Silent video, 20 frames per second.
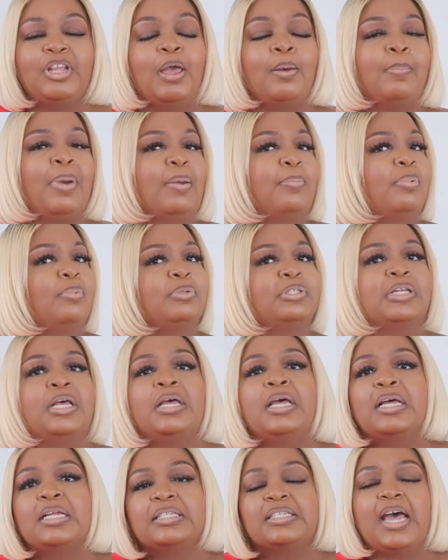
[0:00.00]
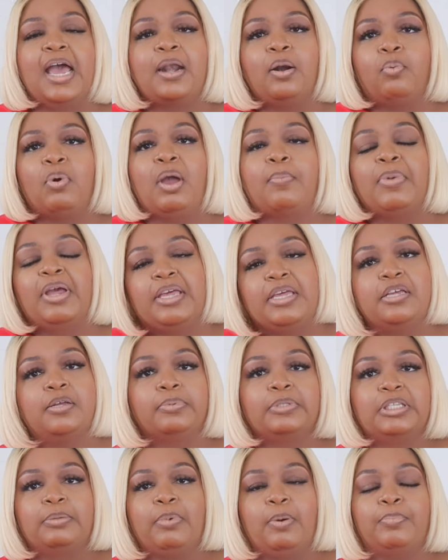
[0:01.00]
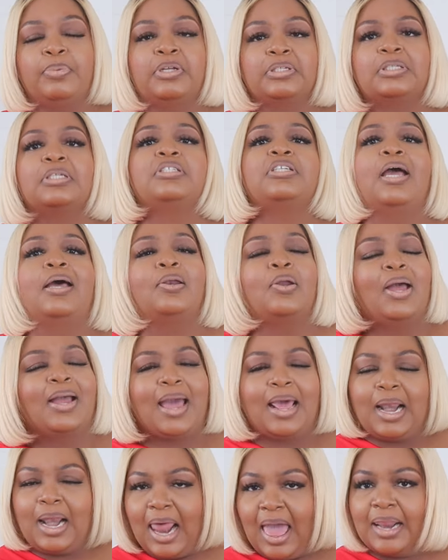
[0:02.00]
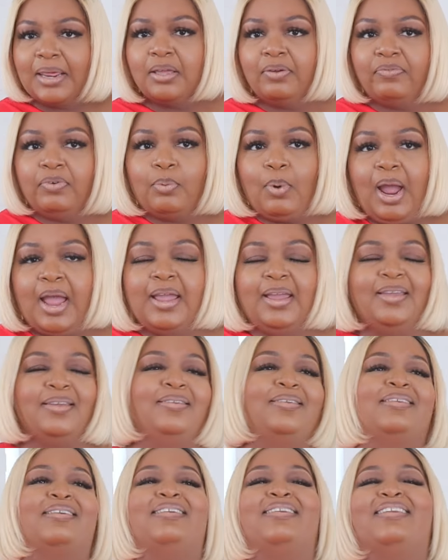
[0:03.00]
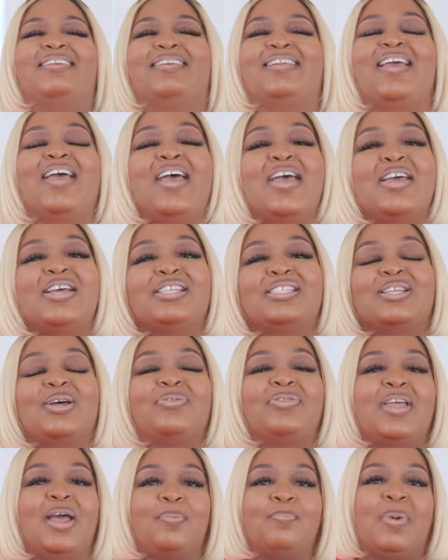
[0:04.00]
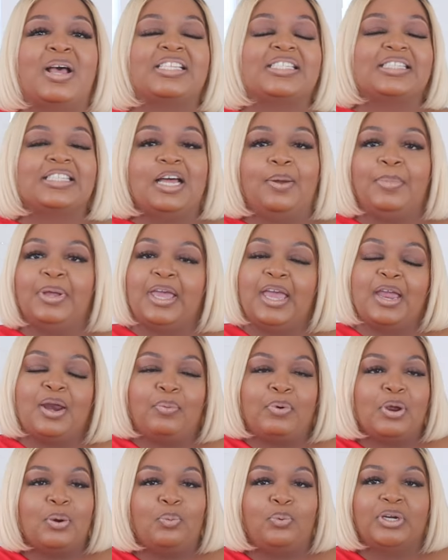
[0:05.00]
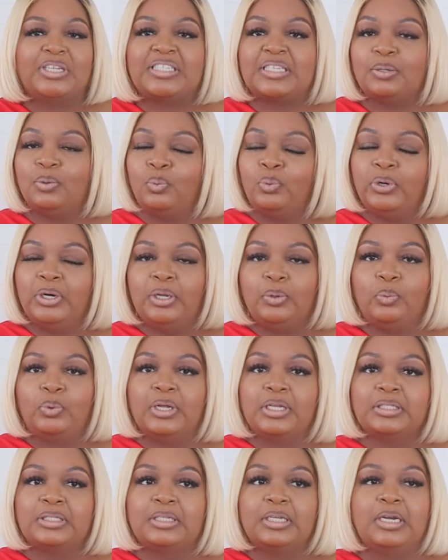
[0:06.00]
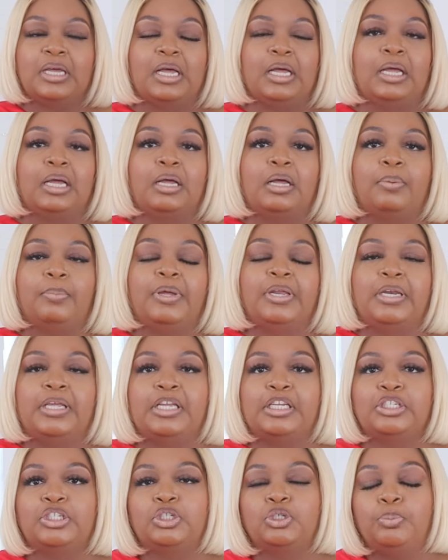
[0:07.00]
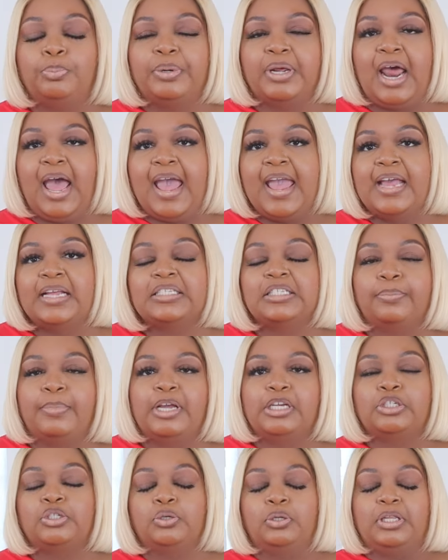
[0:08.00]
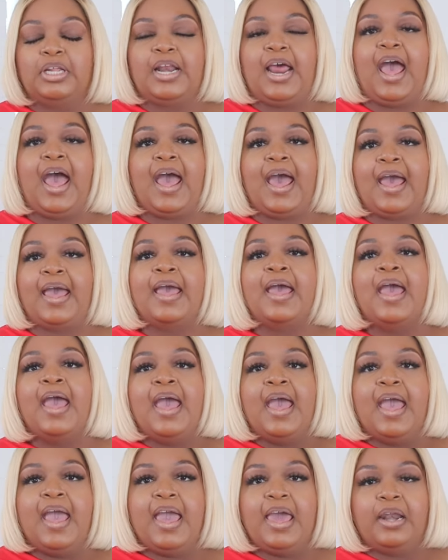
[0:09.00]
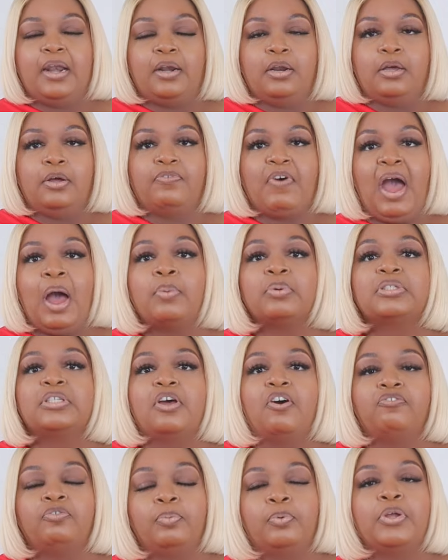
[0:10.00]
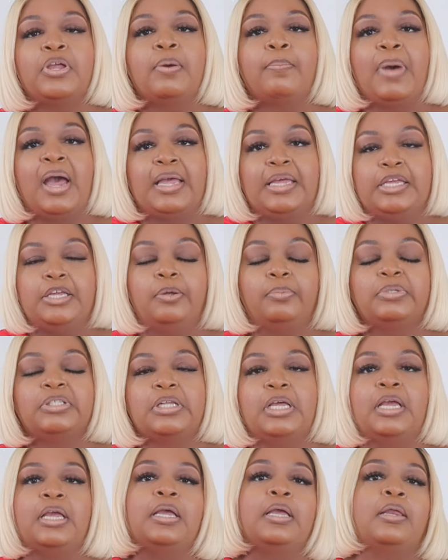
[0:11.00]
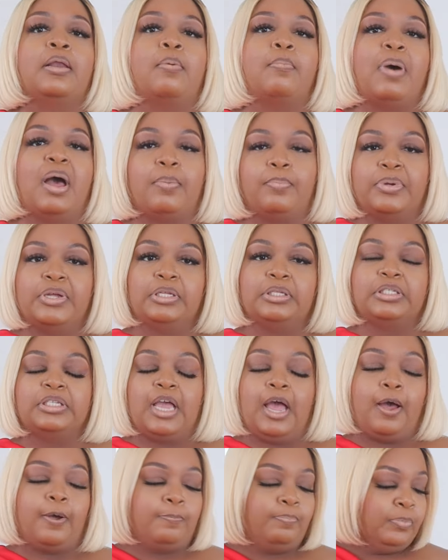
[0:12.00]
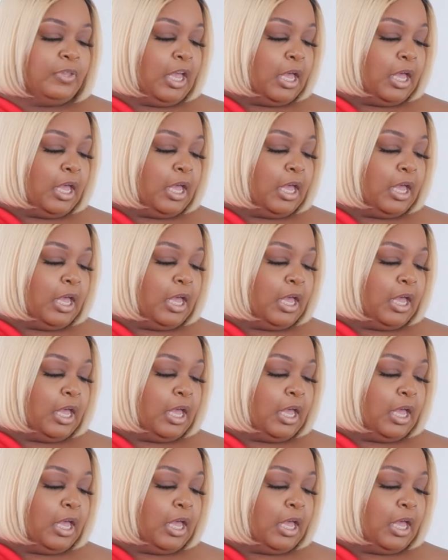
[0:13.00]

Baby, it was tight around my hips and my butts, because y'all know I got a lot of it, right? So that my stomach area really wasn't an issue, but I had to make sure that I had enough. I was comfortable in my hips and my butts, y'all.